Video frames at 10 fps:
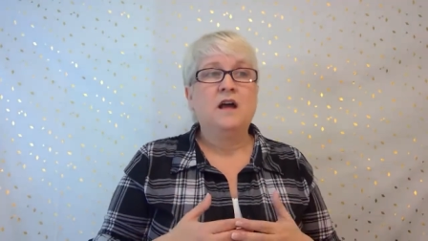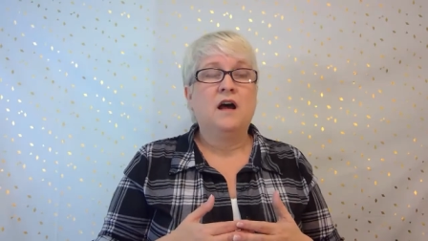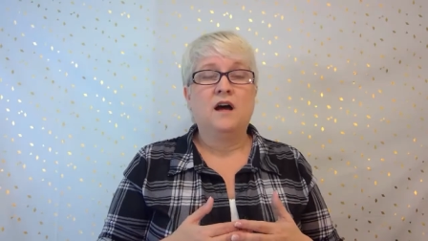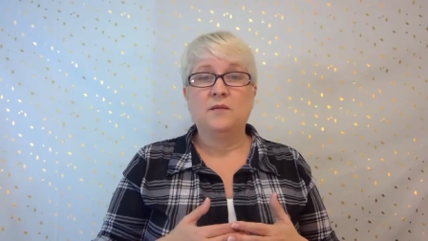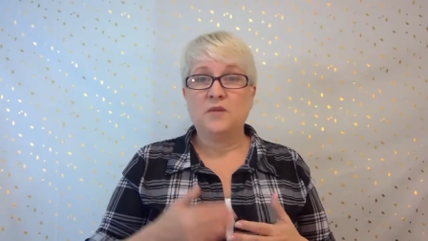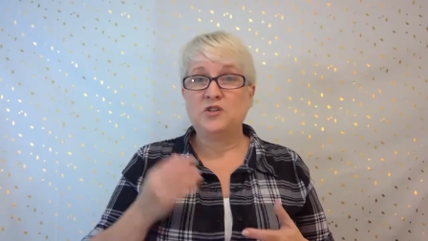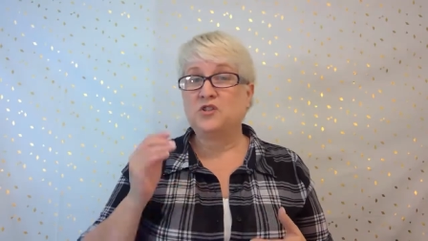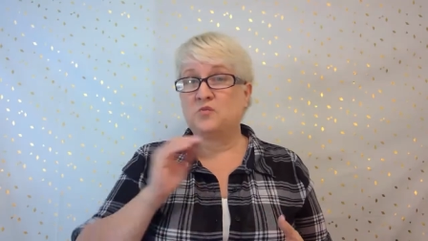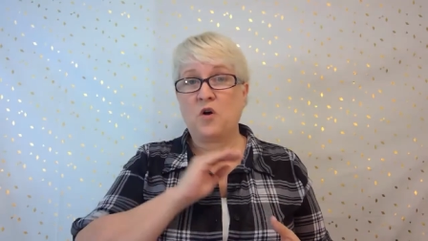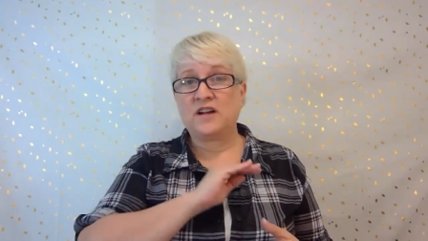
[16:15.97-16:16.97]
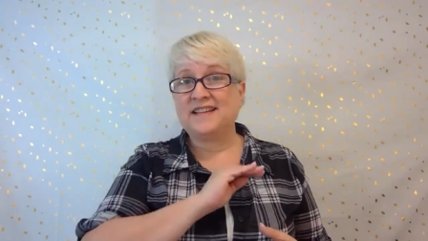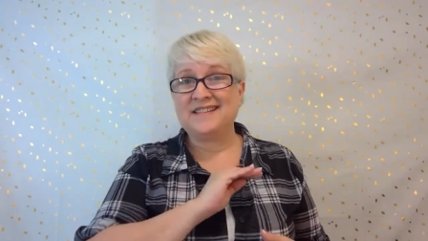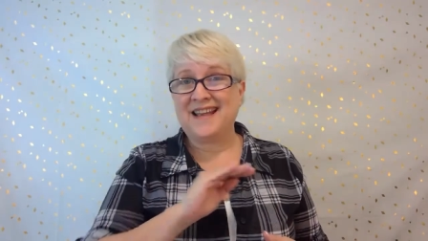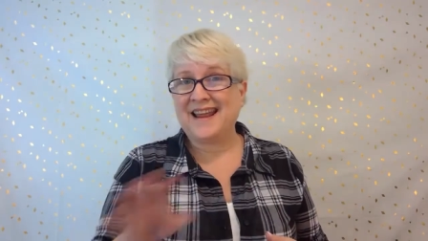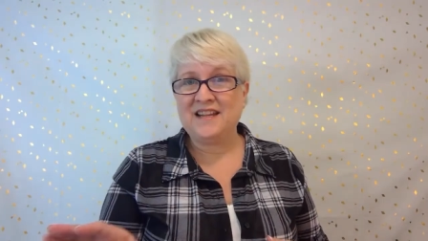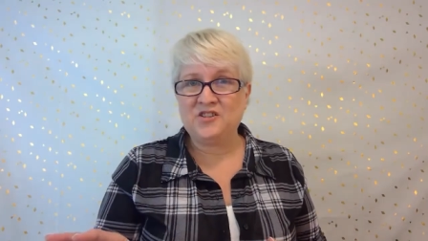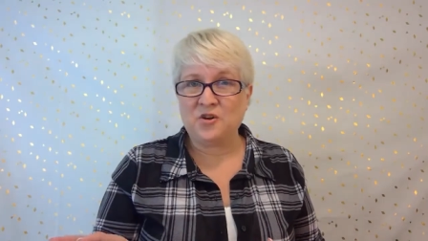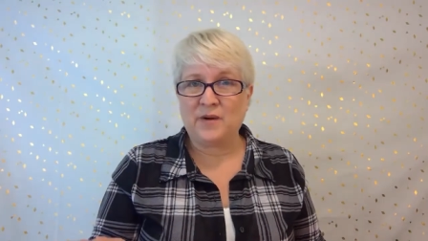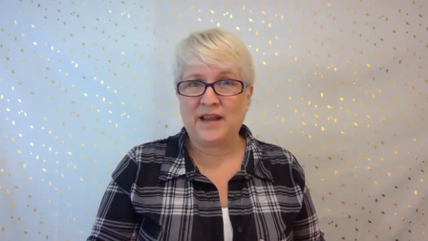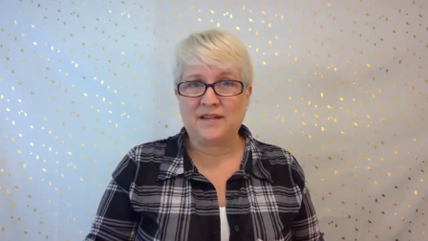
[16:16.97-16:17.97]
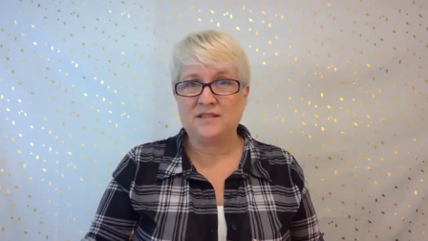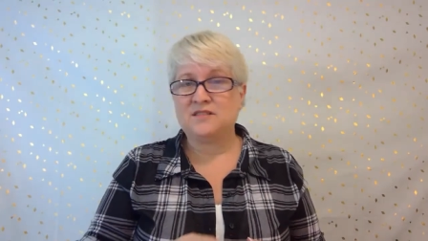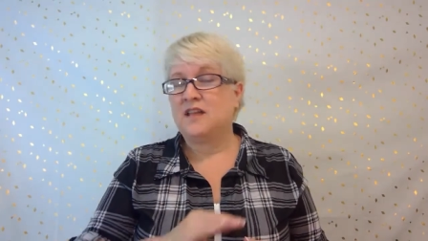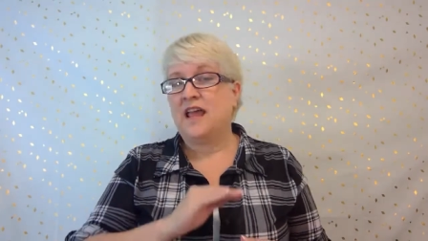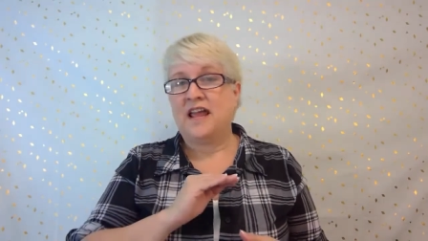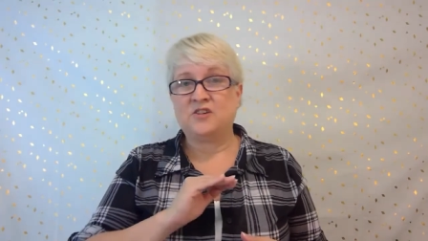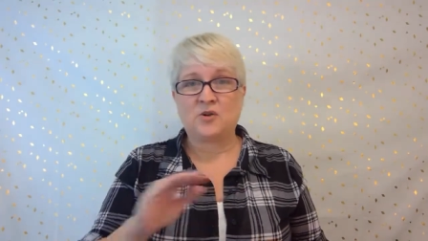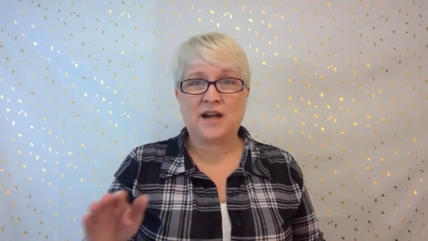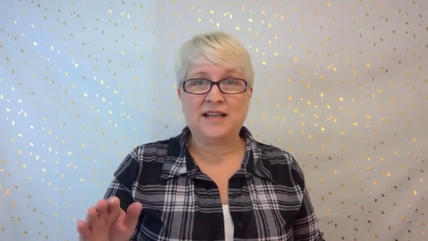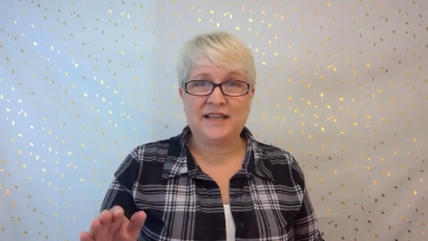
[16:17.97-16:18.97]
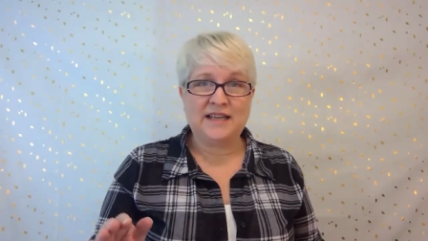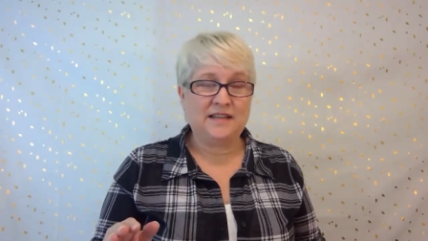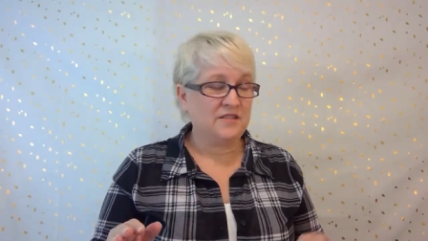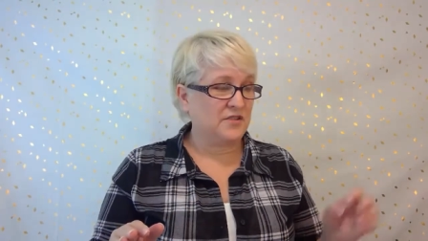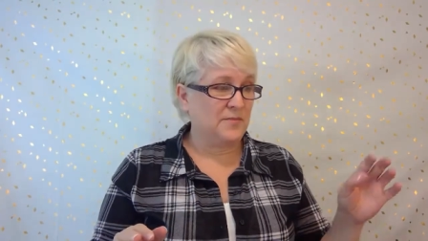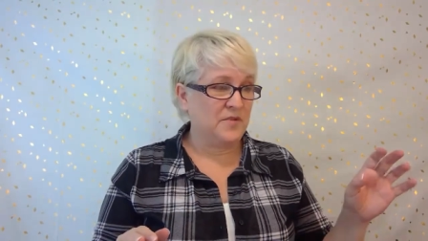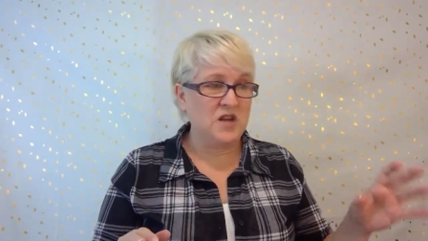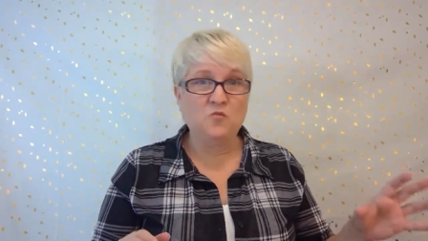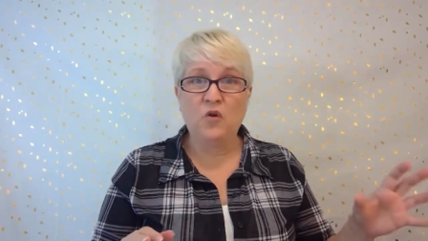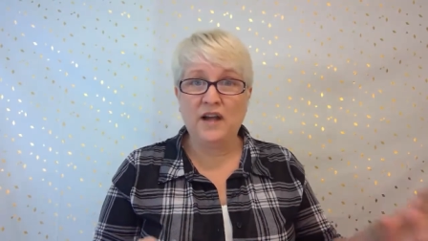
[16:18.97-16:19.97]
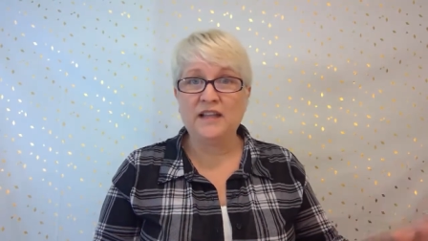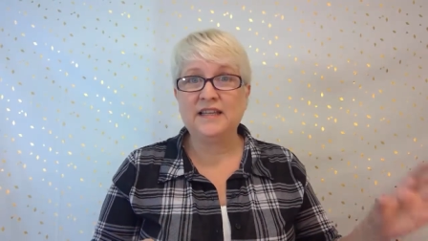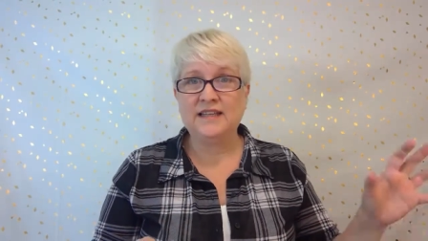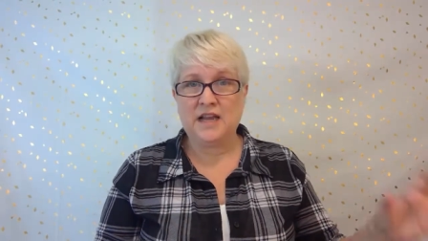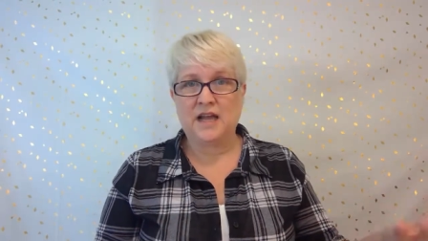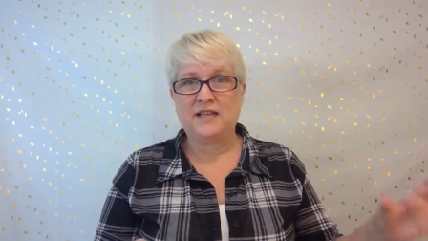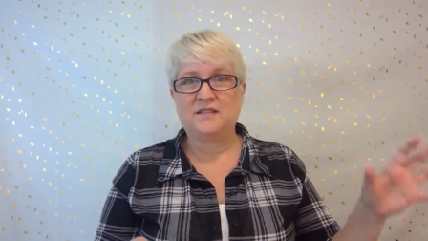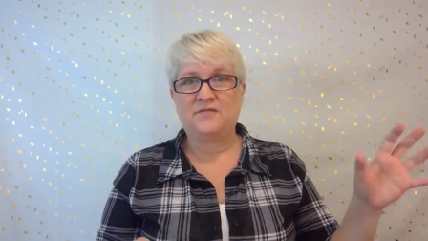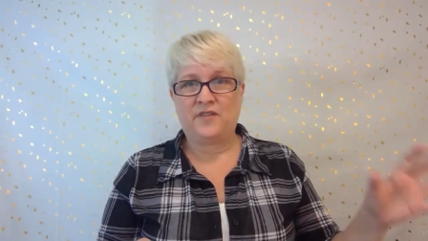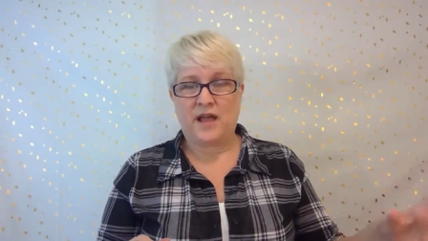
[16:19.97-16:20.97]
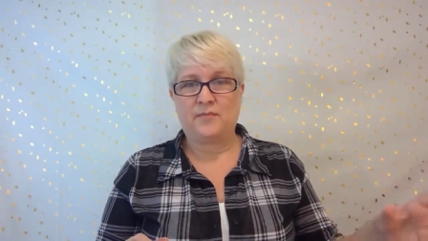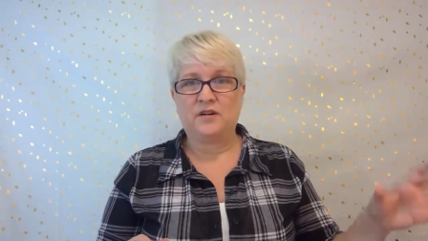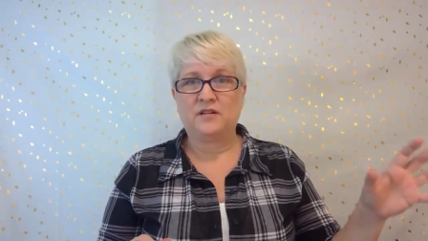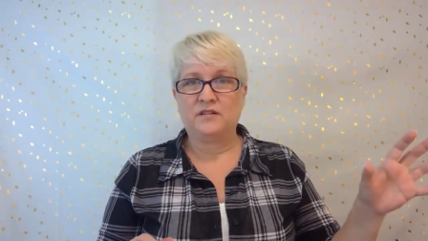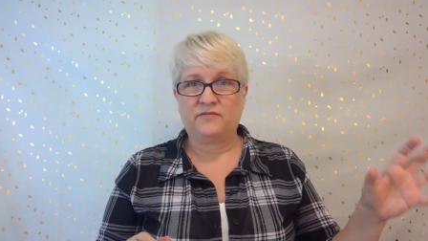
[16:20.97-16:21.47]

Um, just walk into any Joann's and try to get some really nice fabric,